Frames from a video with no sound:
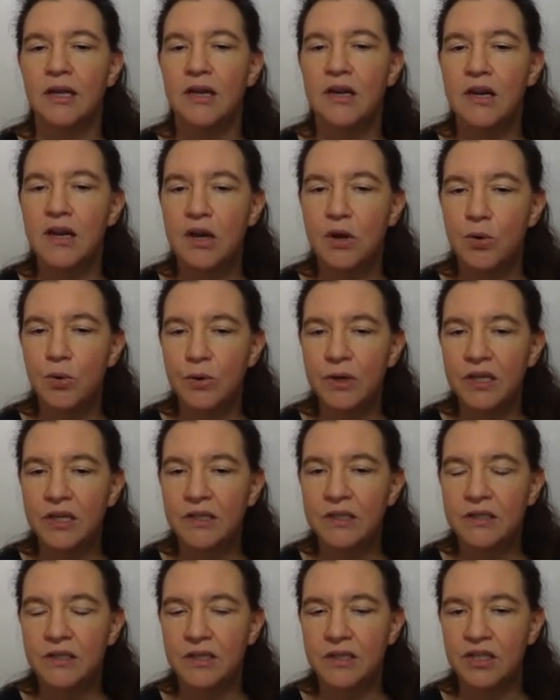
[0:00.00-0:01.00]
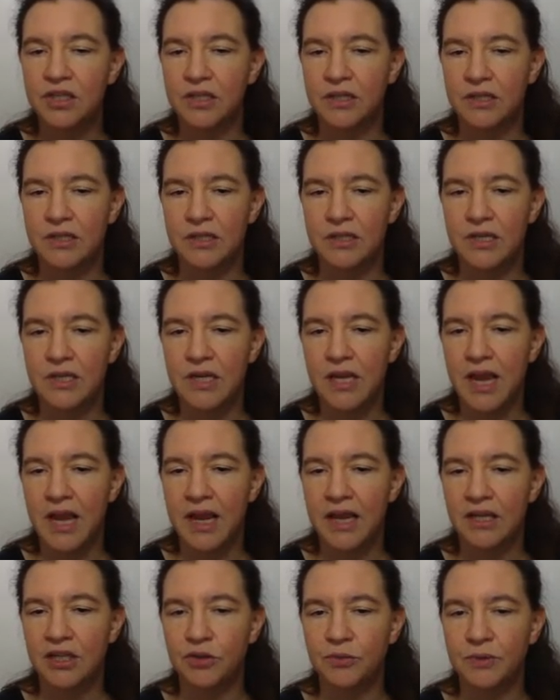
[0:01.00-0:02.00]
no EC, just
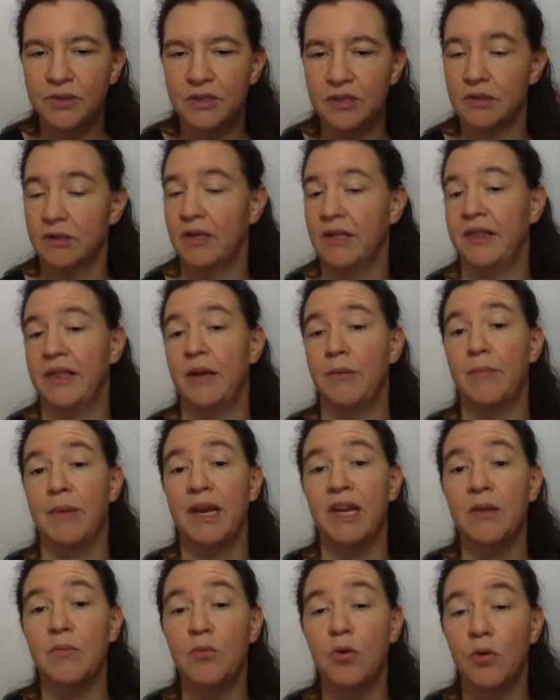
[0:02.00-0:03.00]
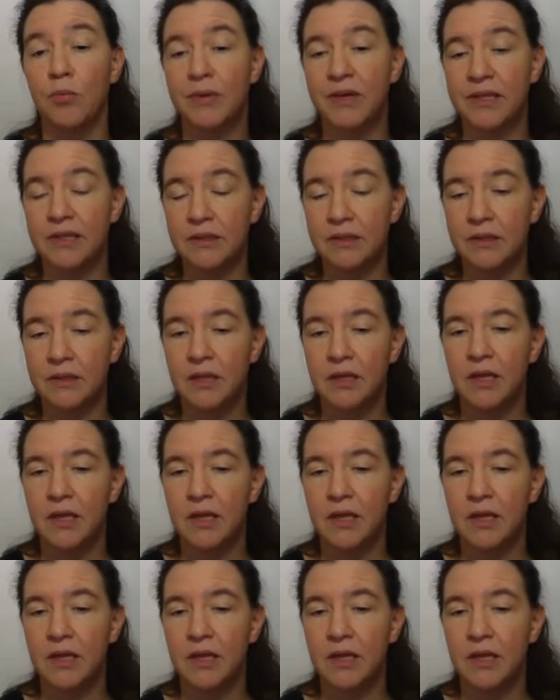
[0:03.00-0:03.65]
DH with and then many more bits.